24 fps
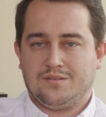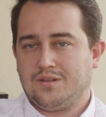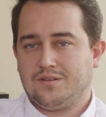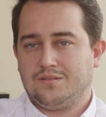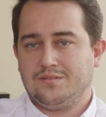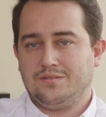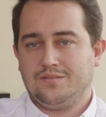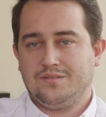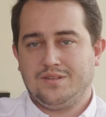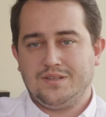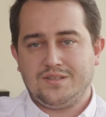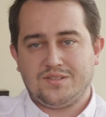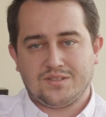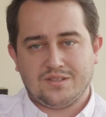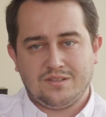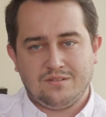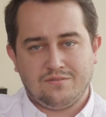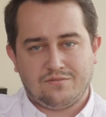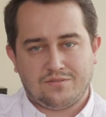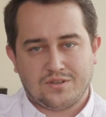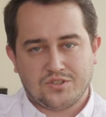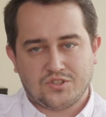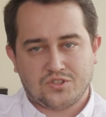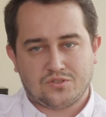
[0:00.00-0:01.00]
This
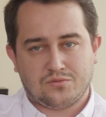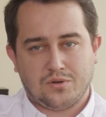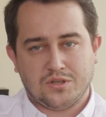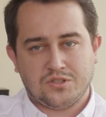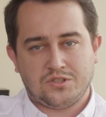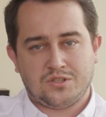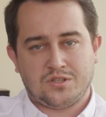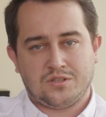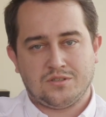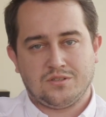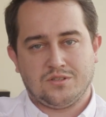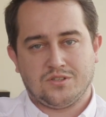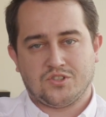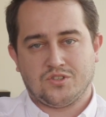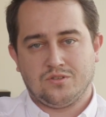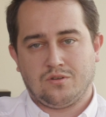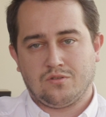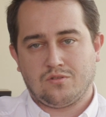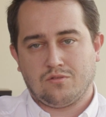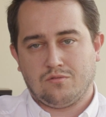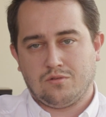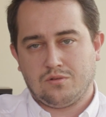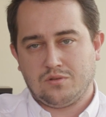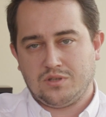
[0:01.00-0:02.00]
infrastructure does
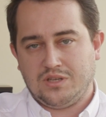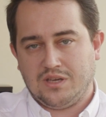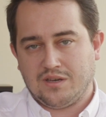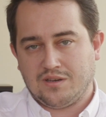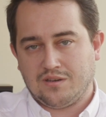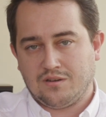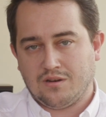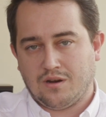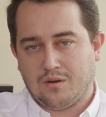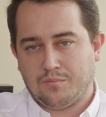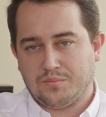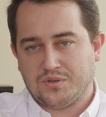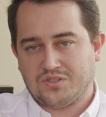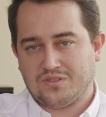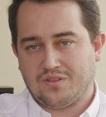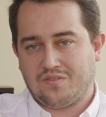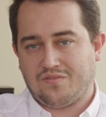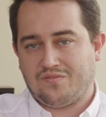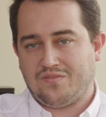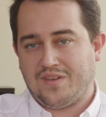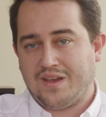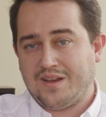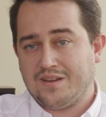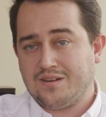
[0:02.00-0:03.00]
not only encompass the
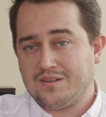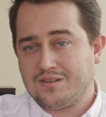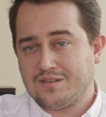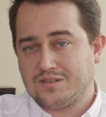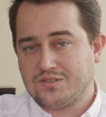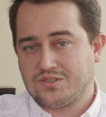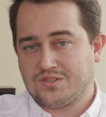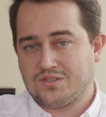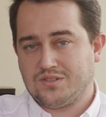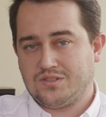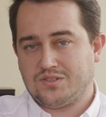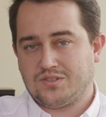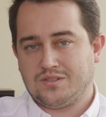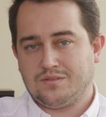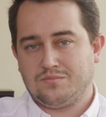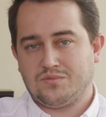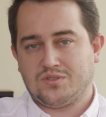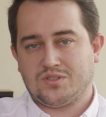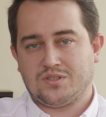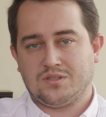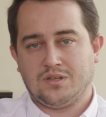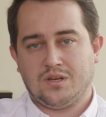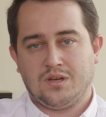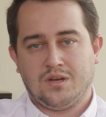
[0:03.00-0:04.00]
technical
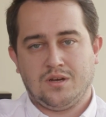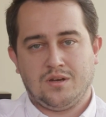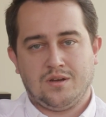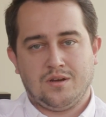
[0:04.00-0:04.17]
systems,